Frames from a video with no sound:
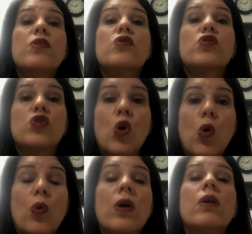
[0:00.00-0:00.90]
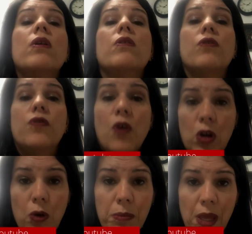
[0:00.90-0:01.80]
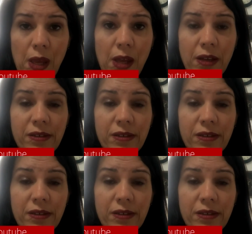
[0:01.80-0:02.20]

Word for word: So follow me,